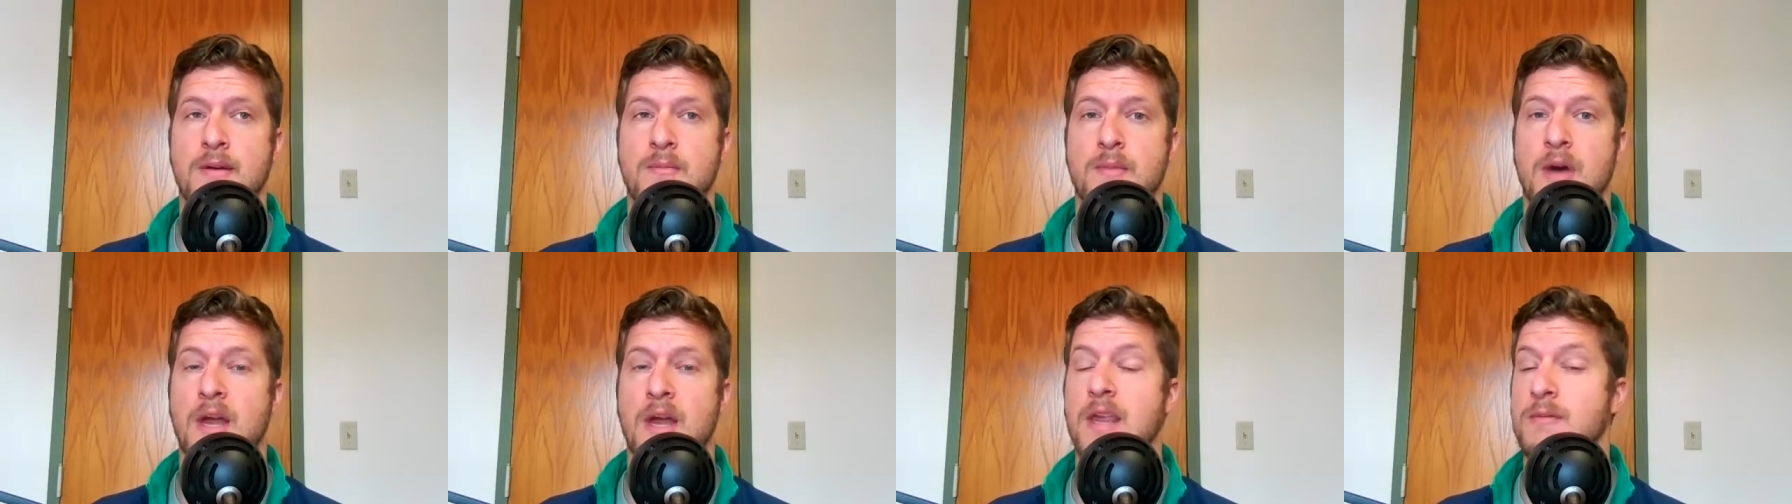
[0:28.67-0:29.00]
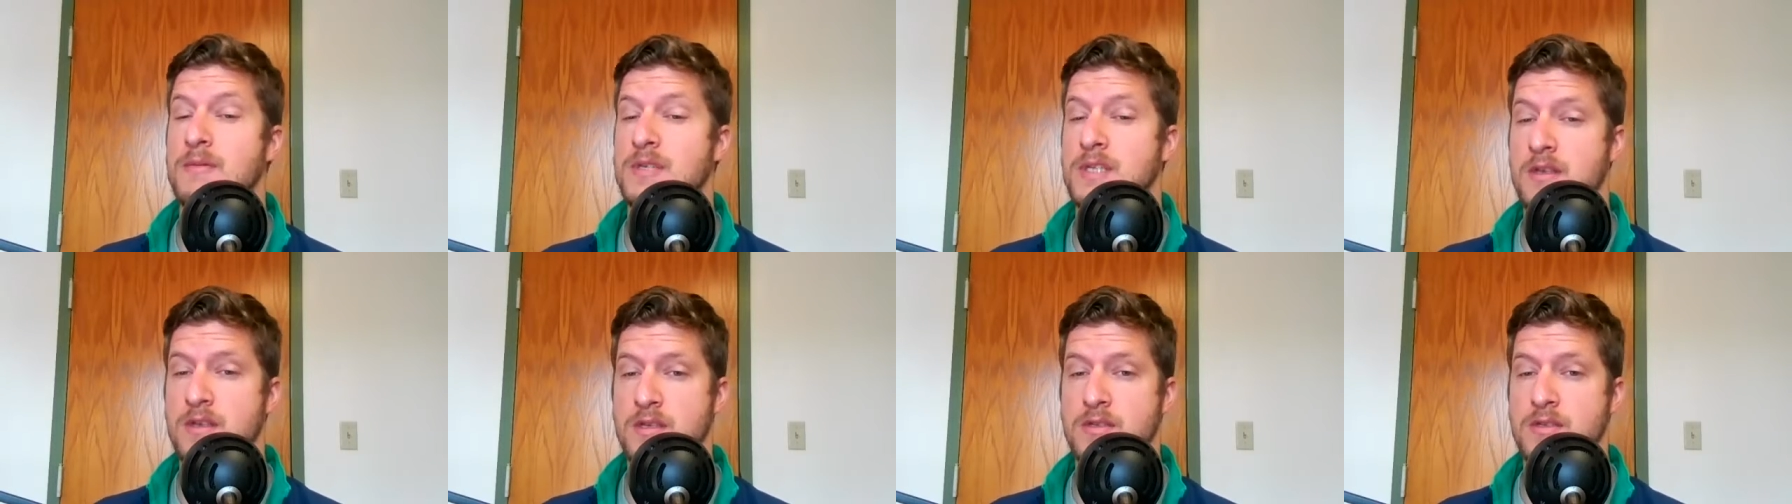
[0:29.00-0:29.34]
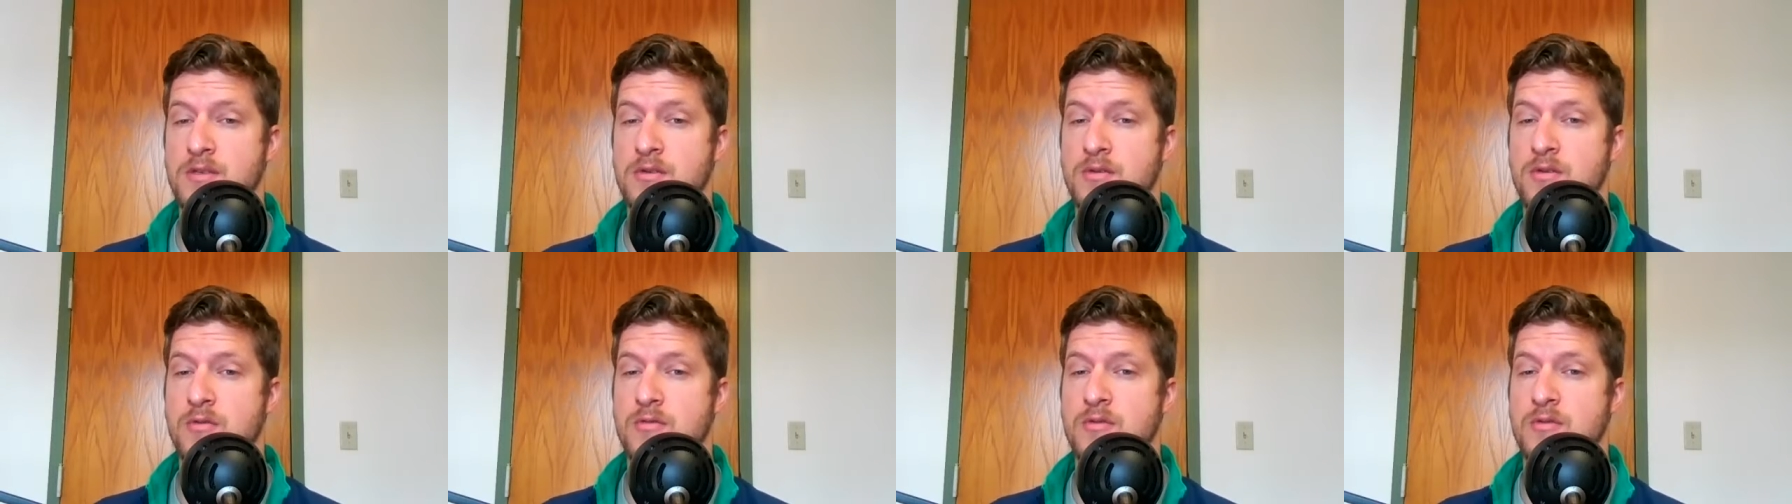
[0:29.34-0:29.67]
My name is Ethan
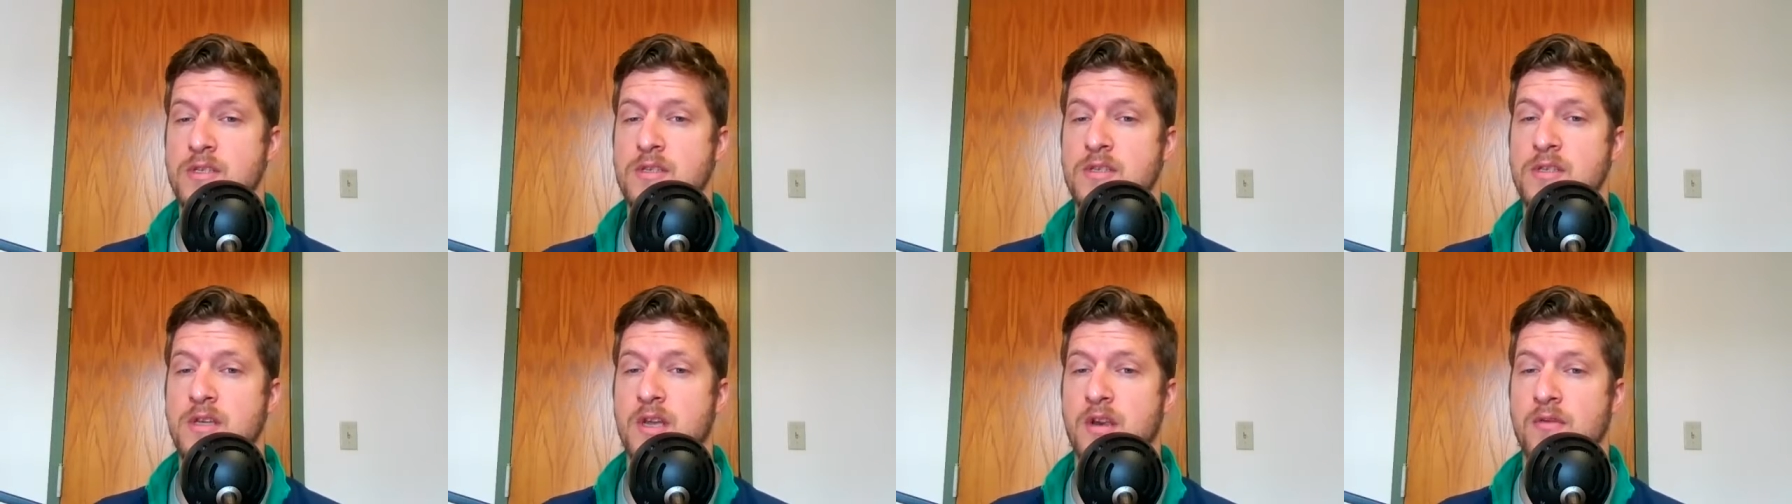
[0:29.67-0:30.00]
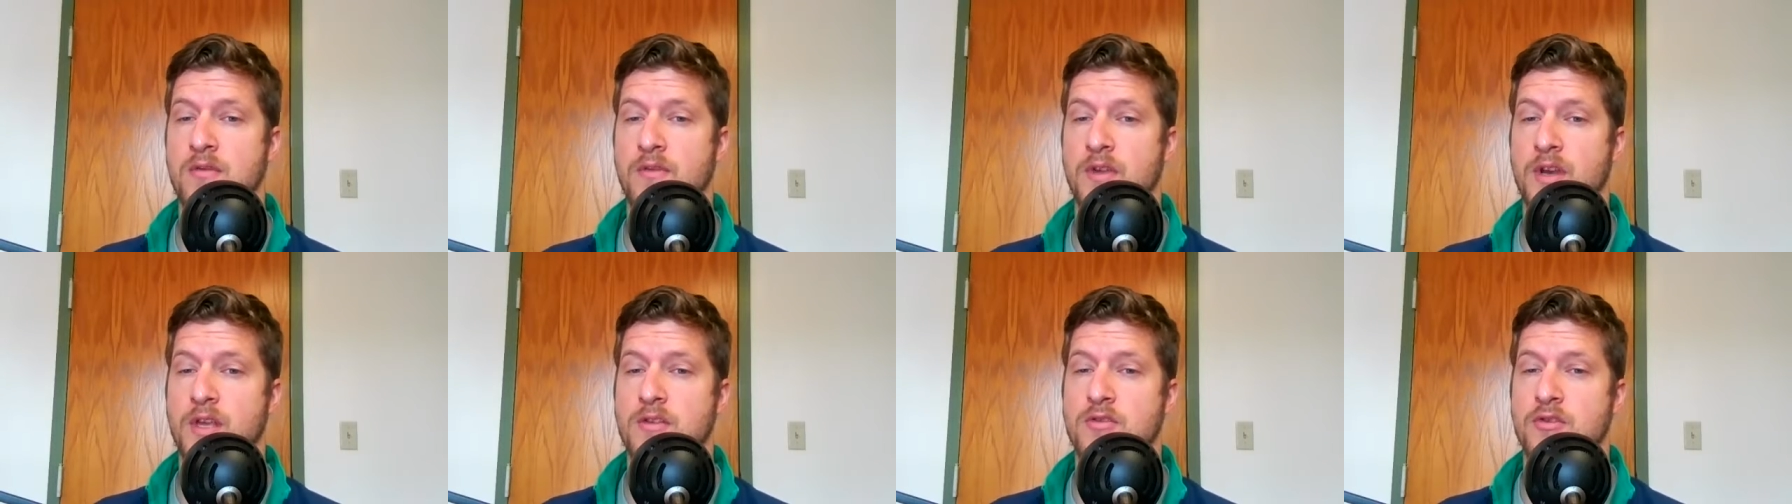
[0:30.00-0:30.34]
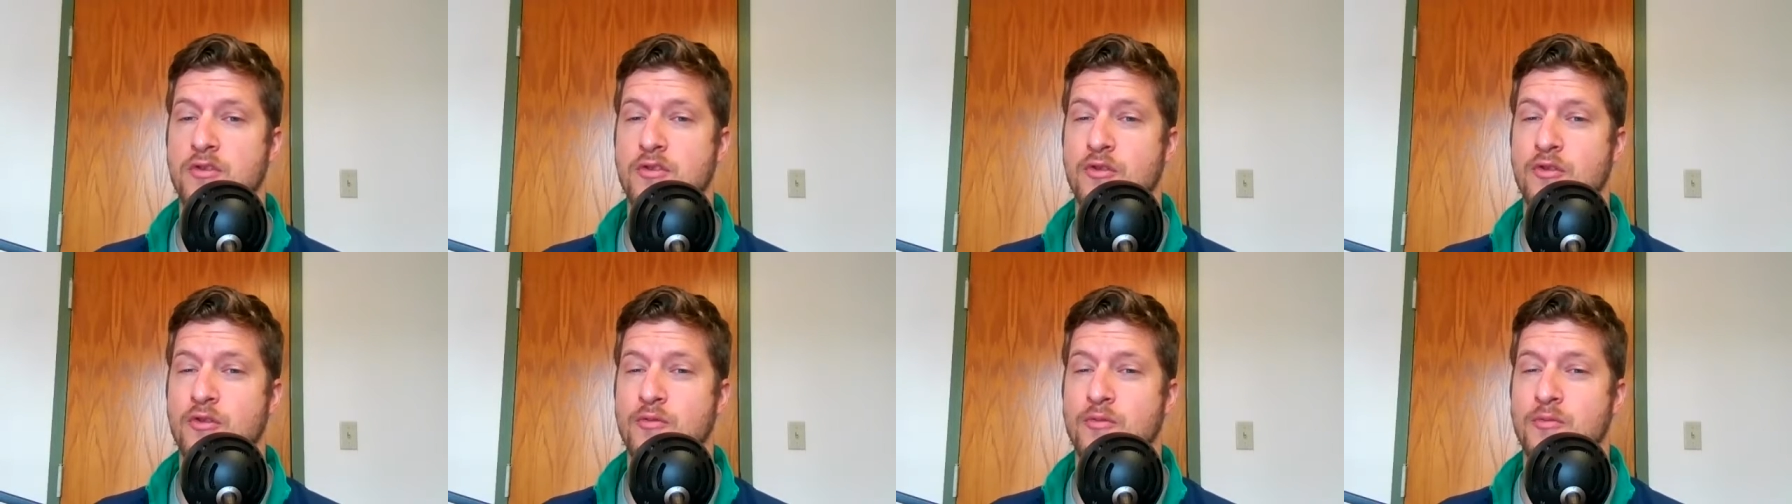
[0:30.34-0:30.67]
Stewart with Centennial
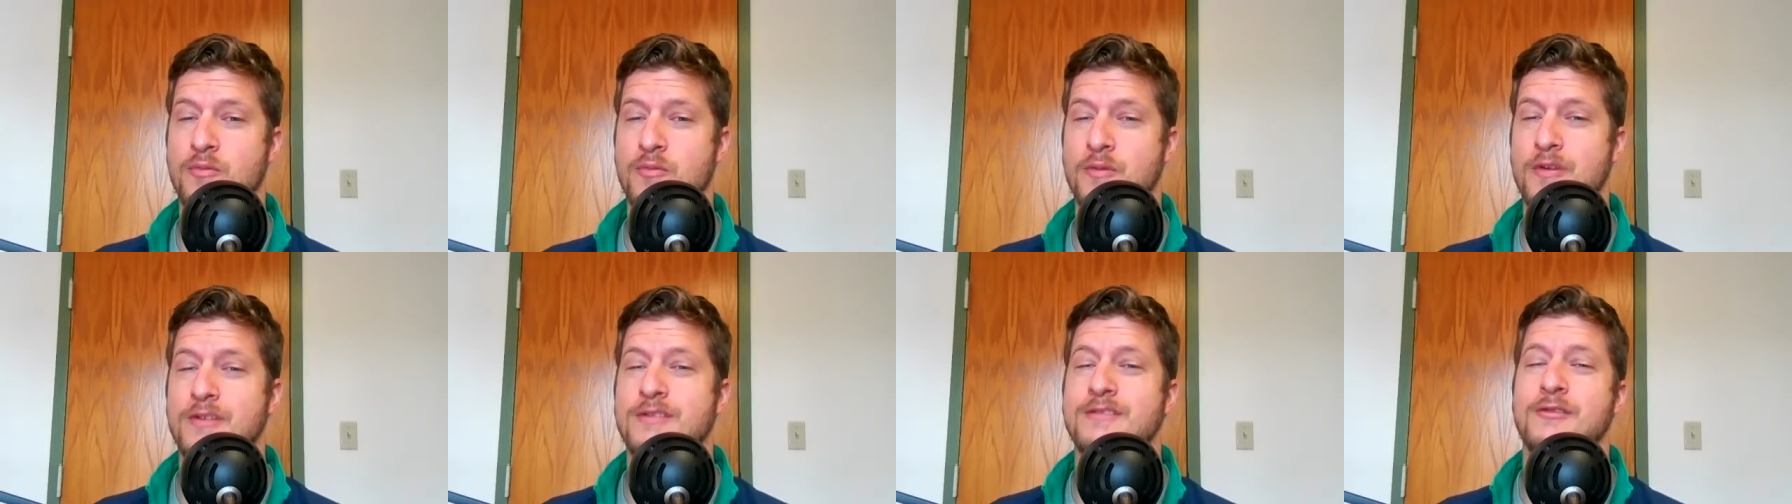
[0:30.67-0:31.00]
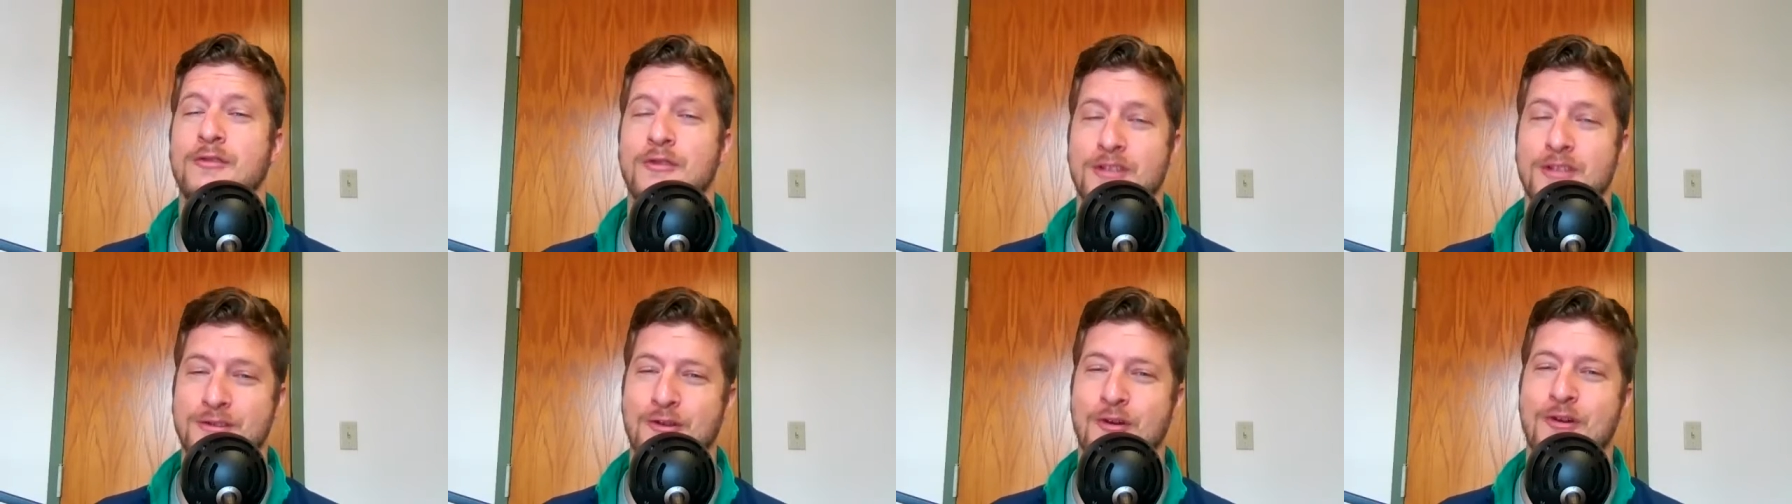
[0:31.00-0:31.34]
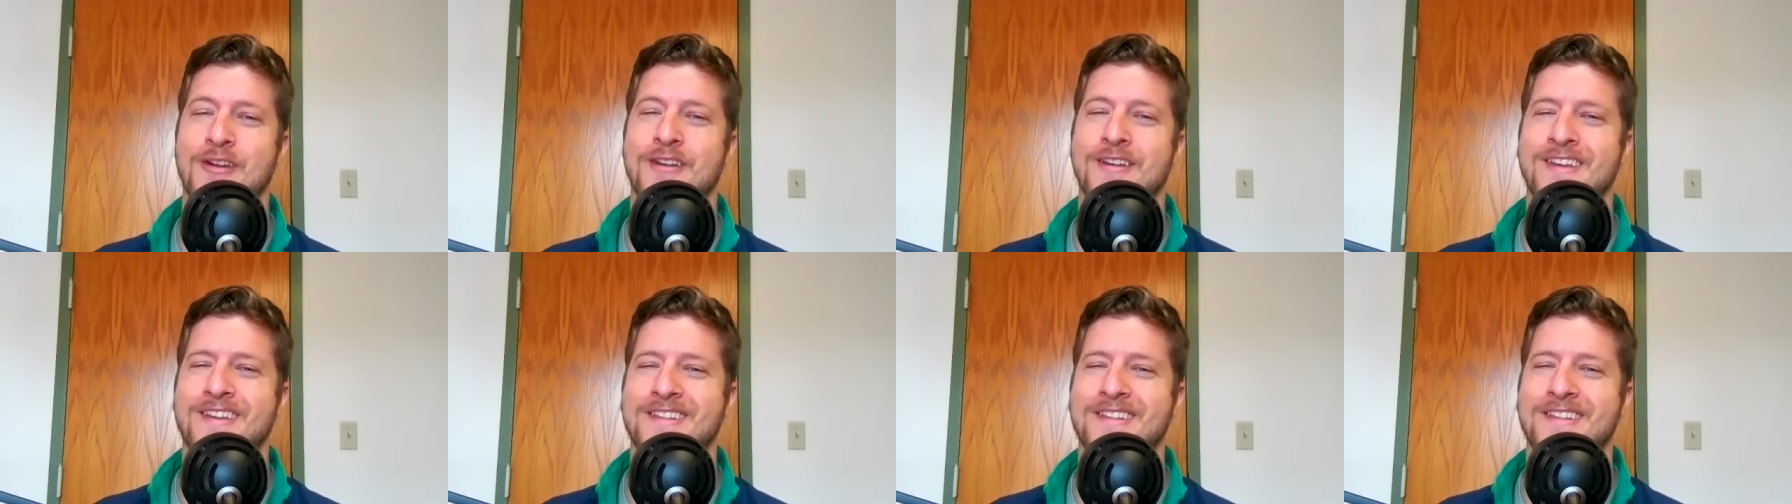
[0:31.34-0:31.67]
Financial Group. So let's go
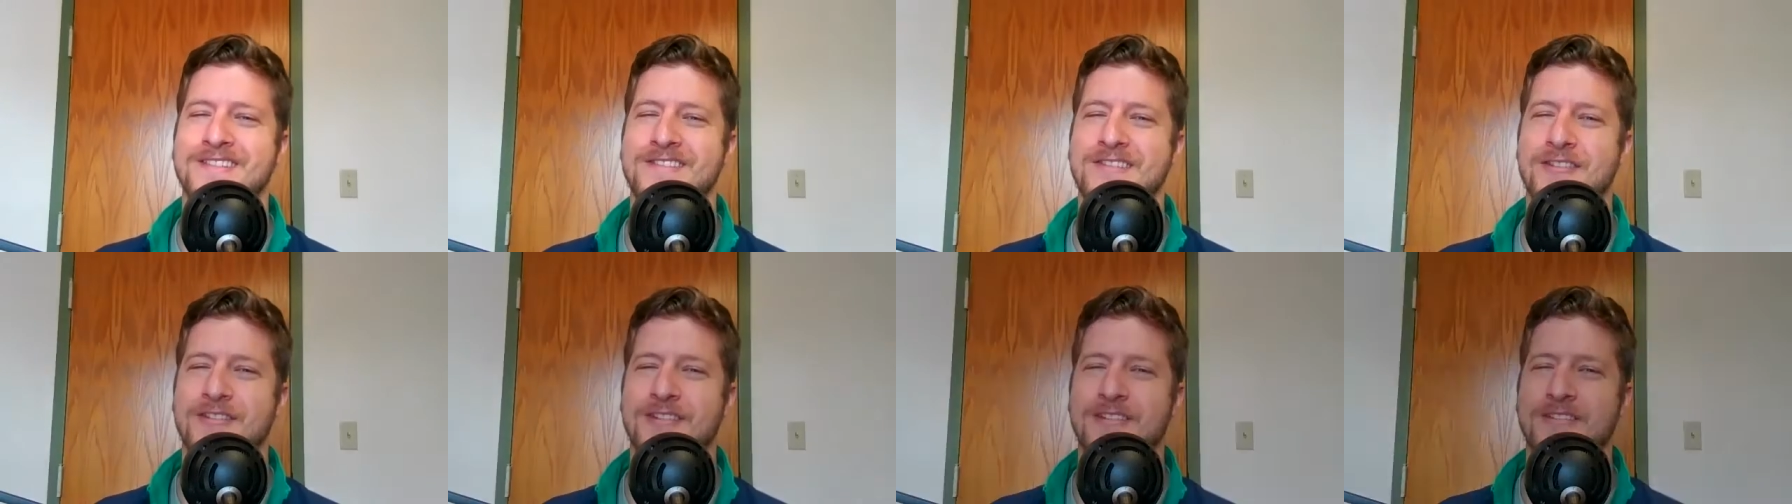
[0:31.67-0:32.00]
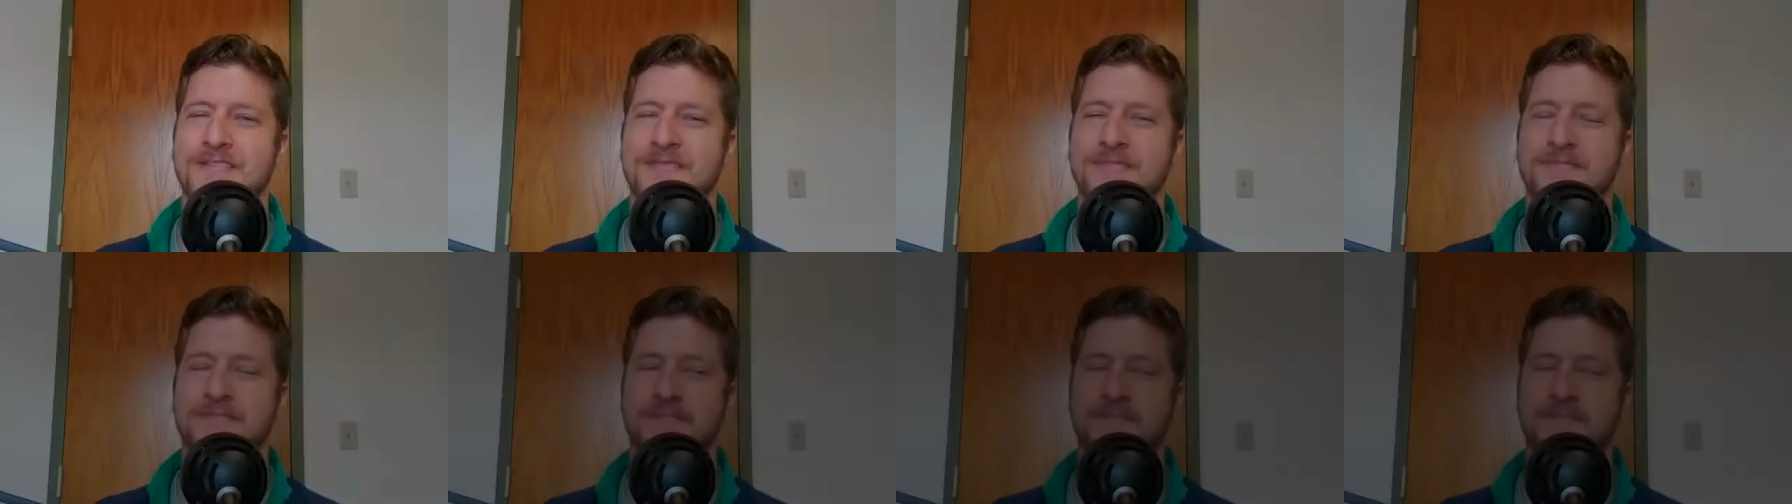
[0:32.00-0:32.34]
ahead and get started.